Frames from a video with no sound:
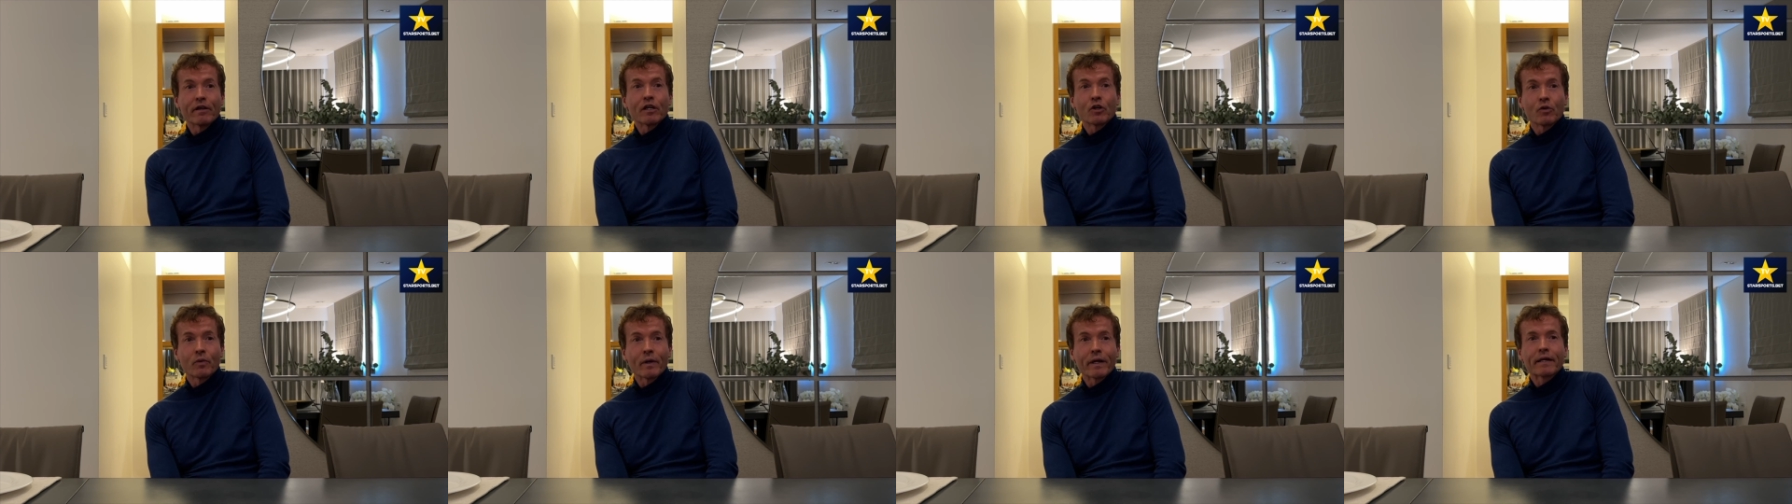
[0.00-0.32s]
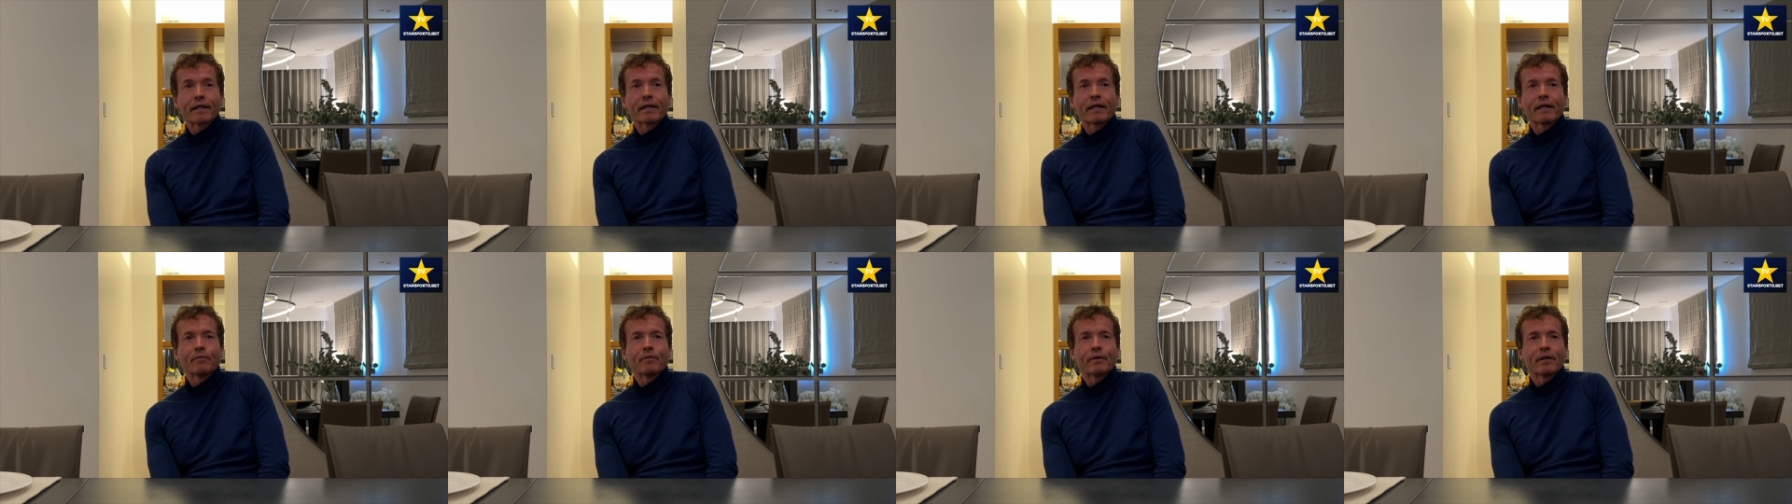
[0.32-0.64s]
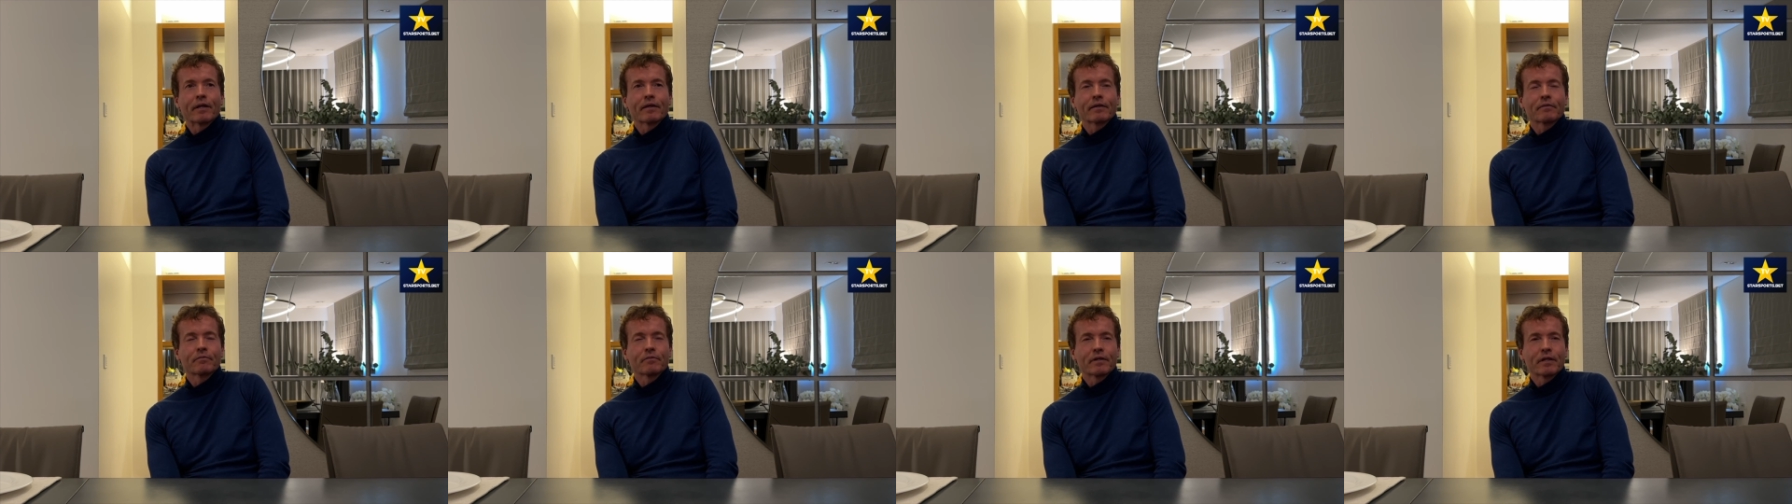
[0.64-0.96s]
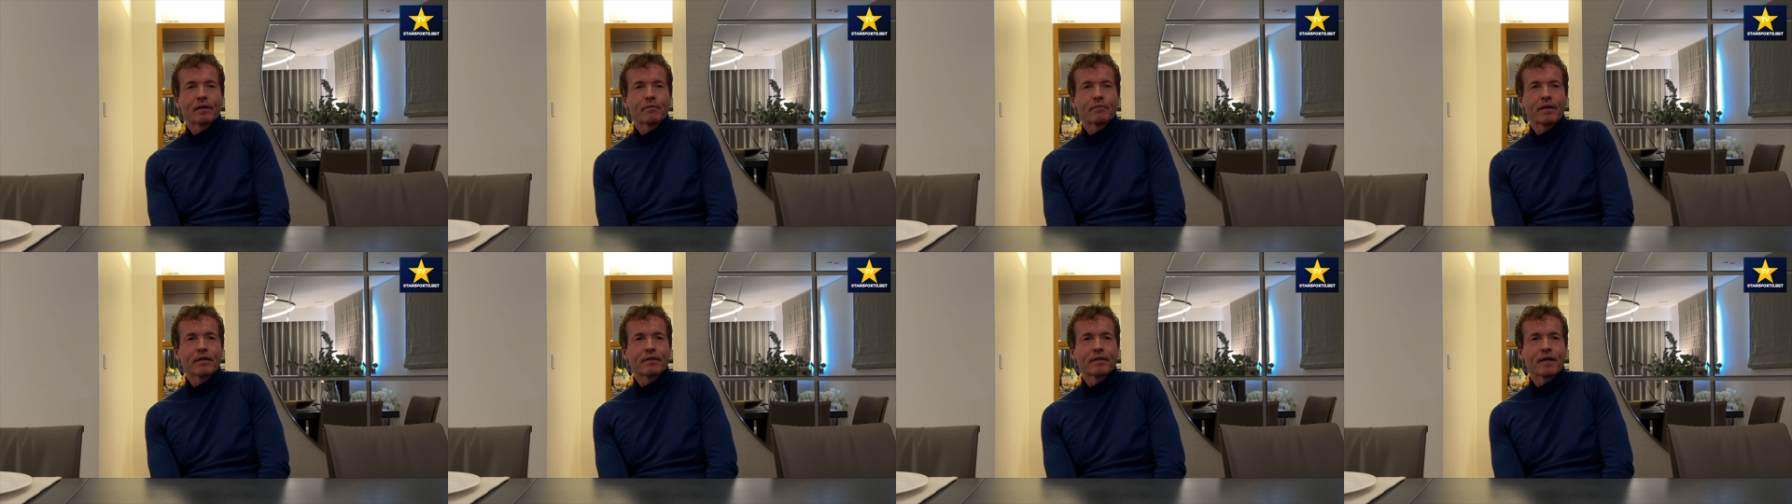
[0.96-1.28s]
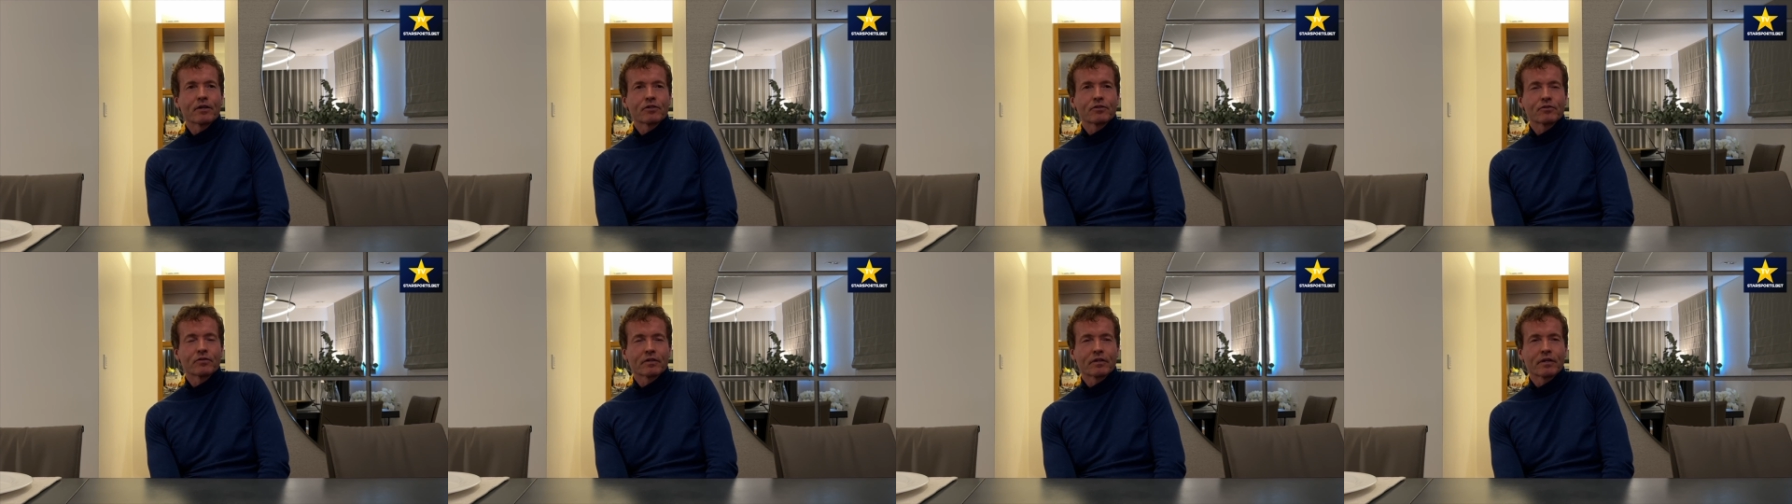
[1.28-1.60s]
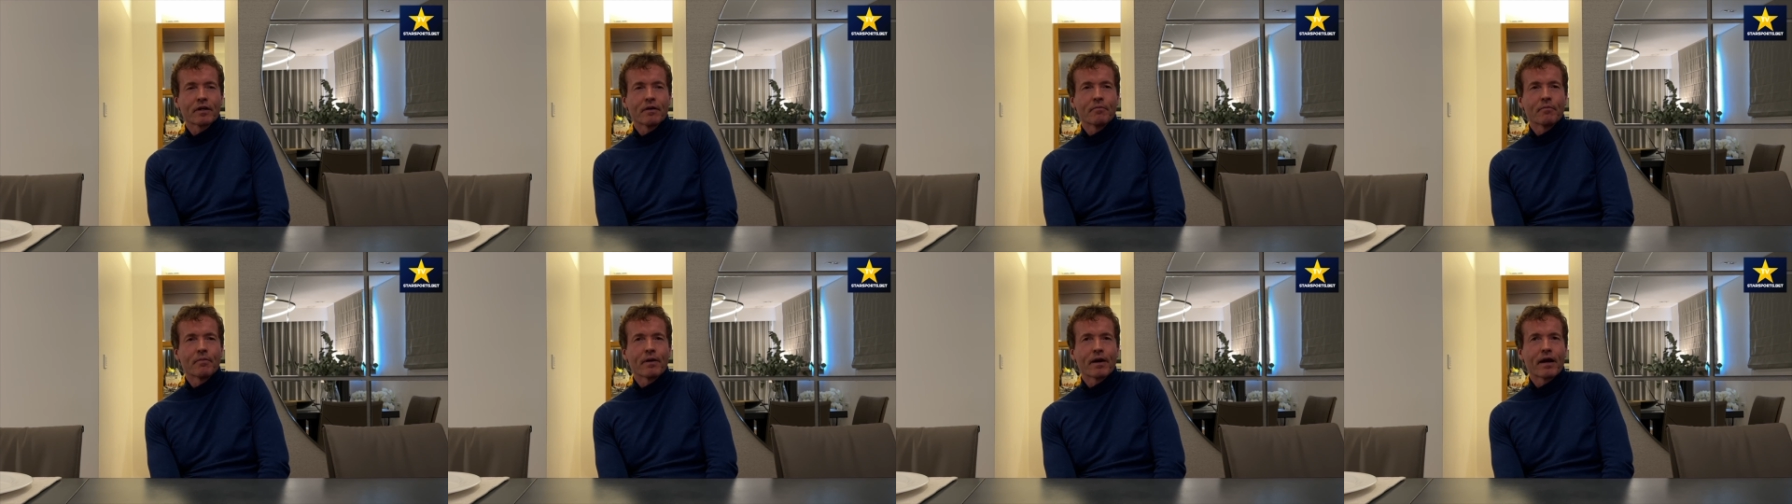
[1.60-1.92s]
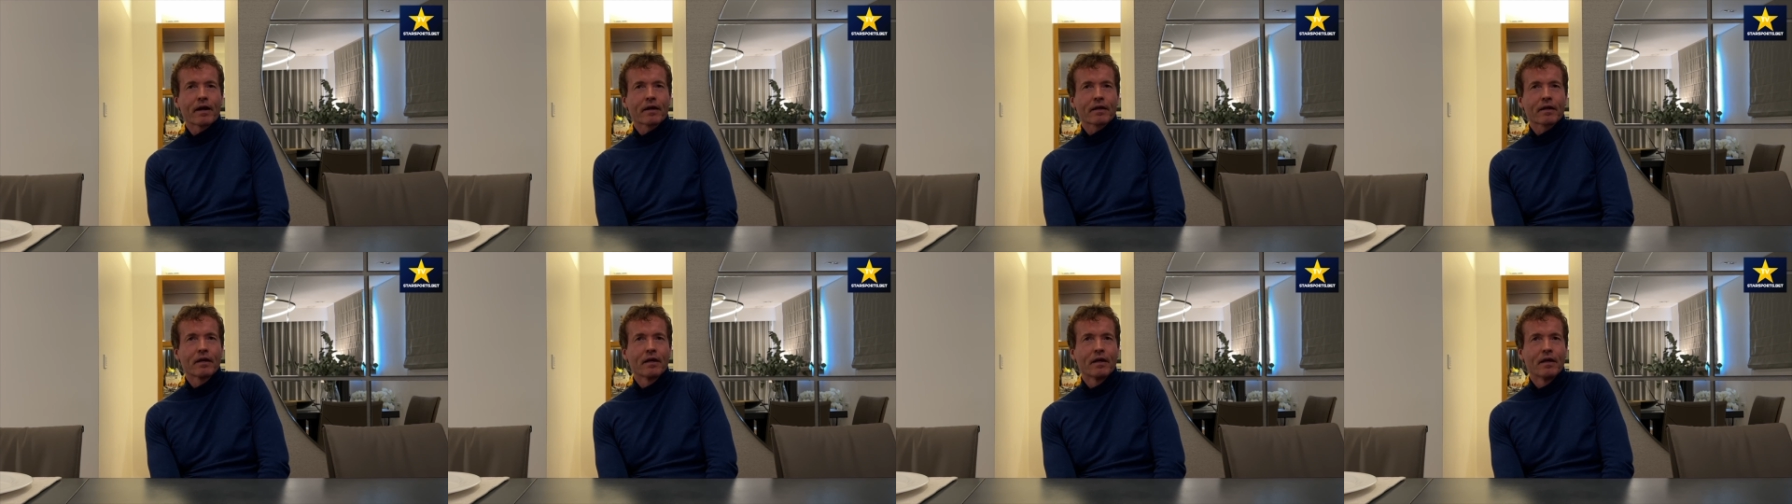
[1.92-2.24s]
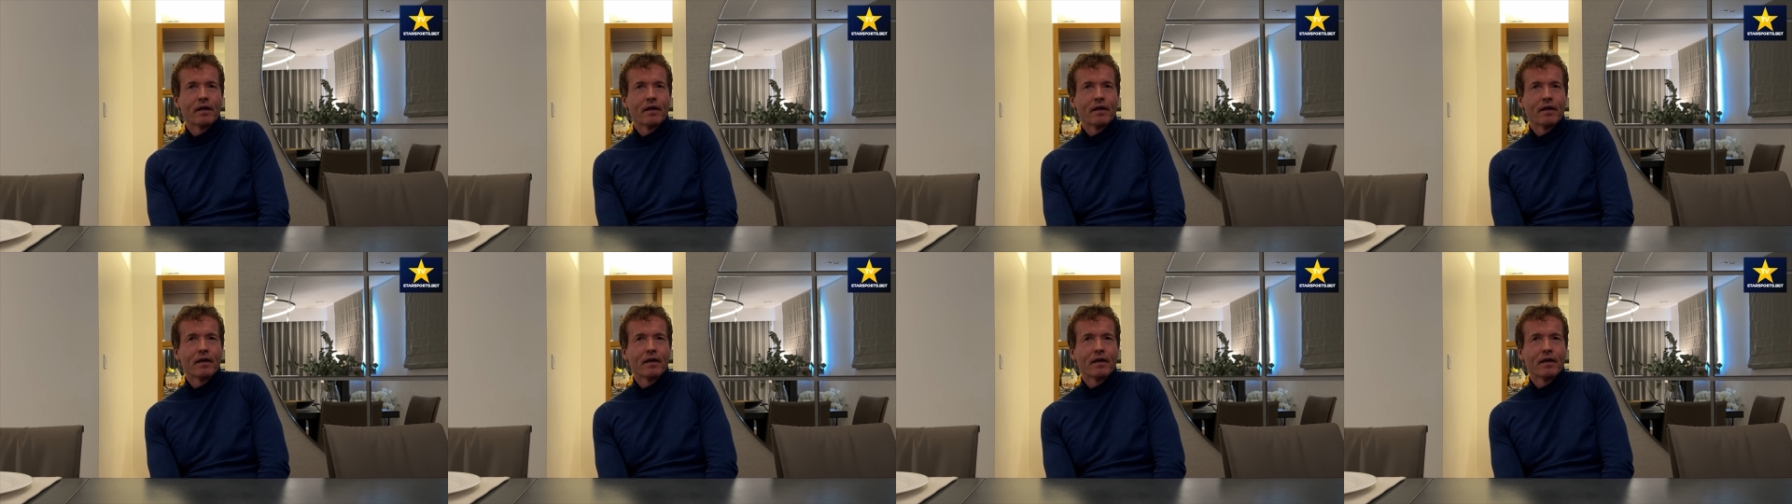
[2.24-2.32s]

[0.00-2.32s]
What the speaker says: quickly when I made that sort of comeback.